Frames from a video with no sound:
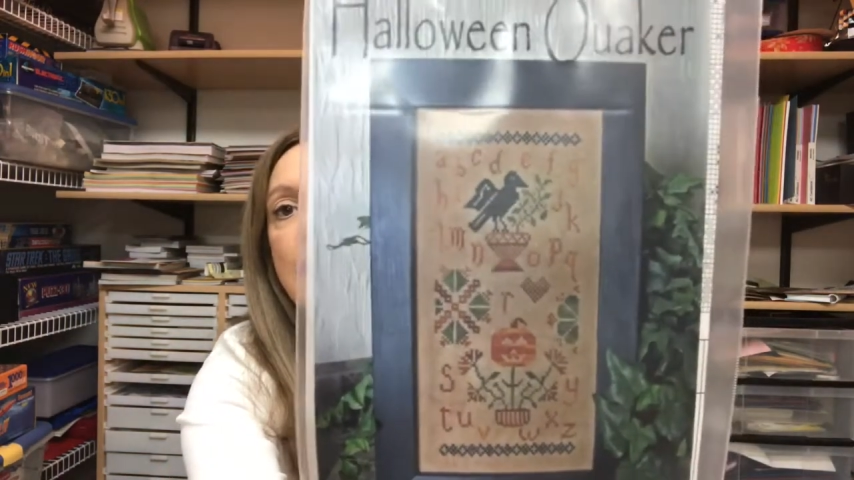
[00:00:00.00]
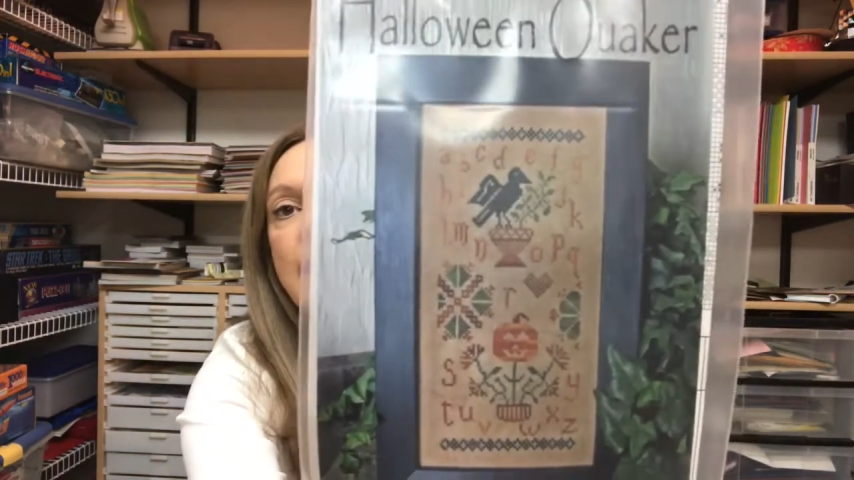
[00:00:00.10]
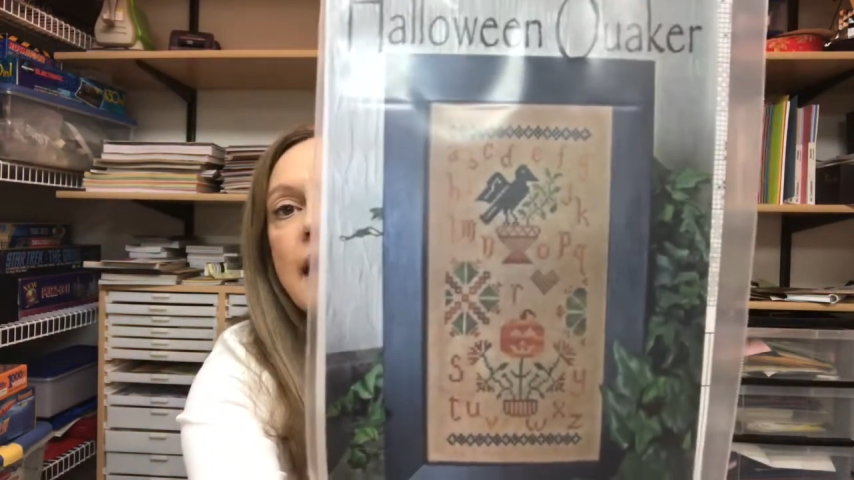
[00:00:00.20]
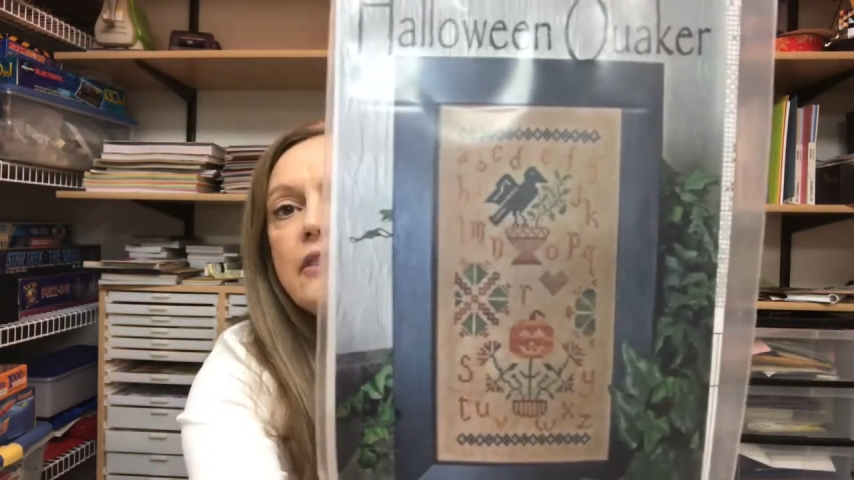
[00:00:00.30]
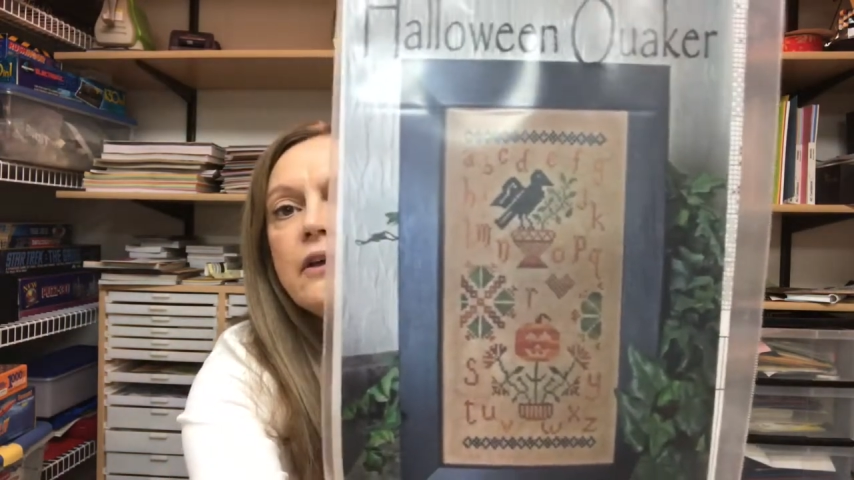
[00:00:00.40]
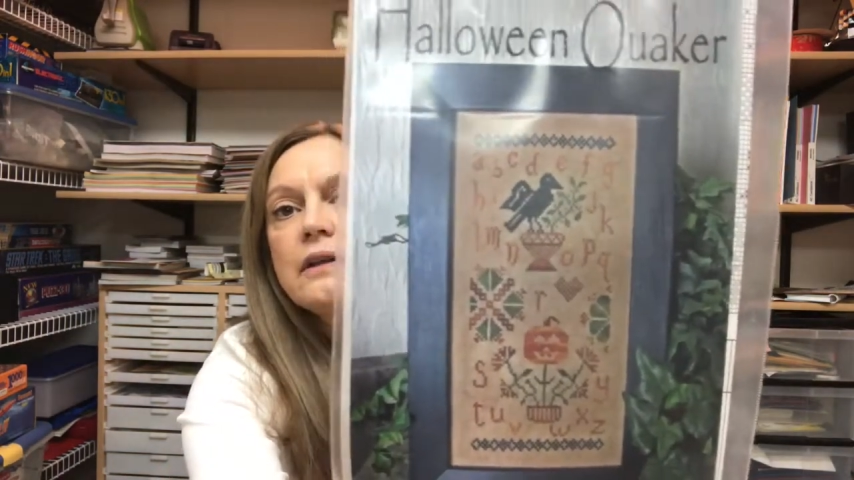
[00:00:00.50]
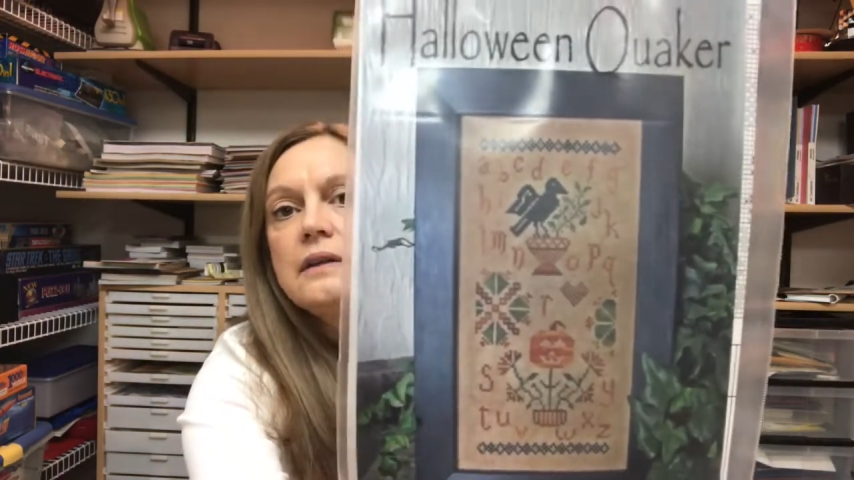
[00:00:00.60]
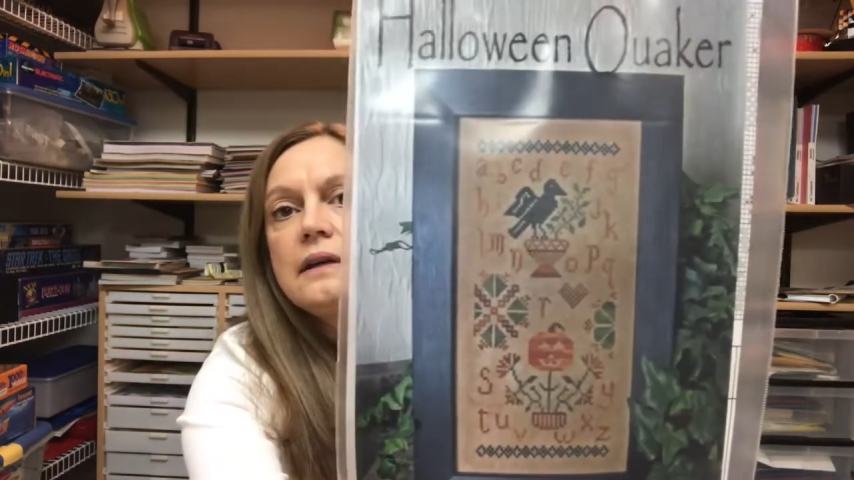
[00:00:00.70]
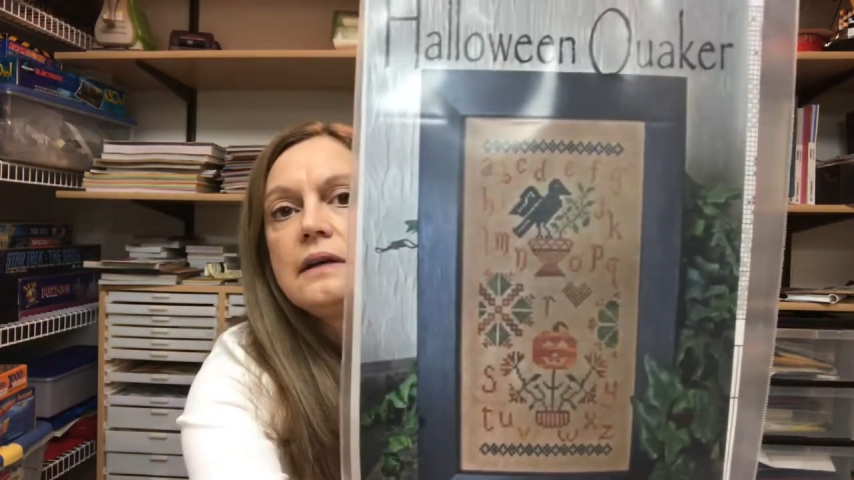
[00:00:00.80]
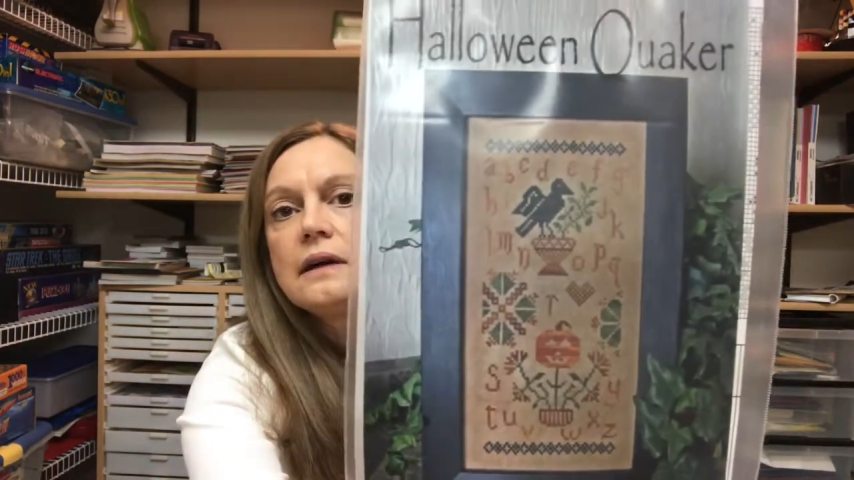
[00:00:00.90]
And I thought
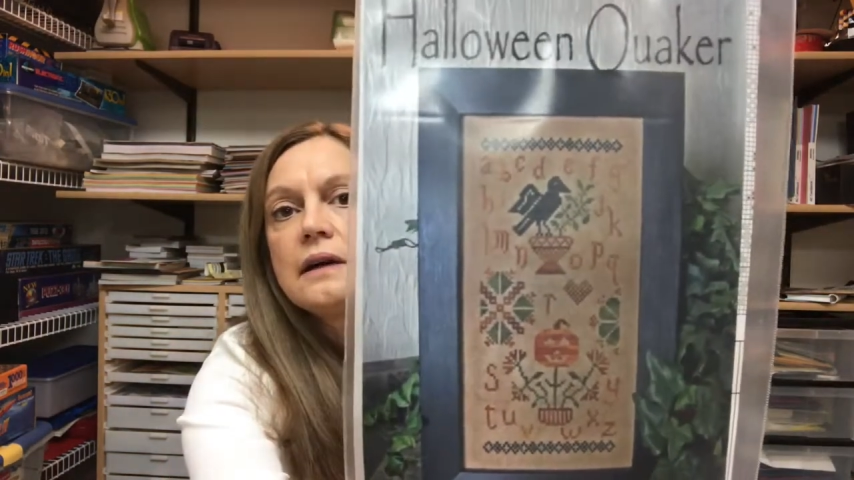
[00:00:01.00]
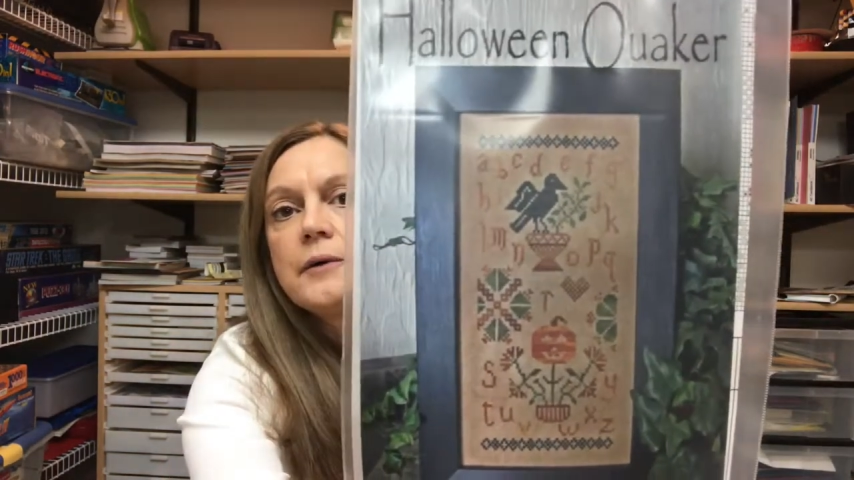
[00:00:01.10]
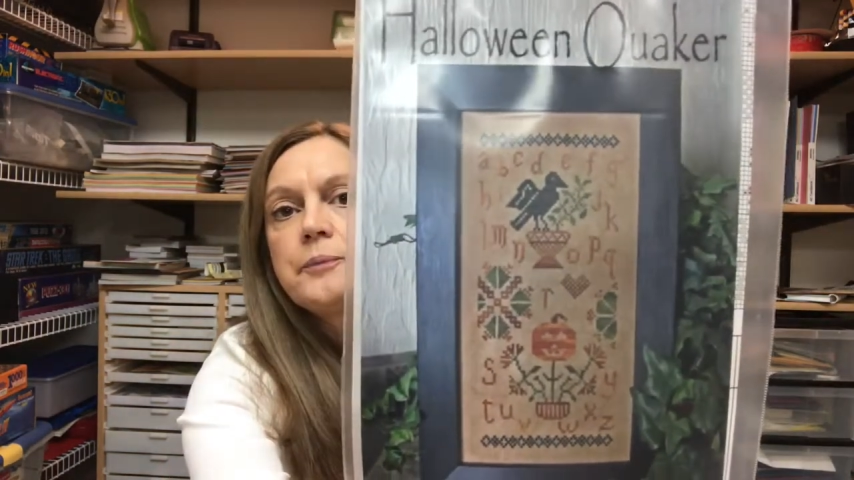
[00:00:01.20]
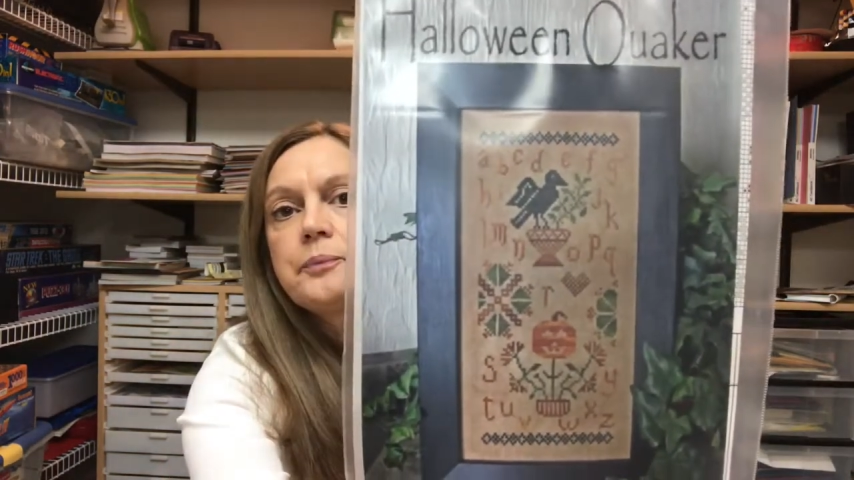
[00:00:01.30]
the uh,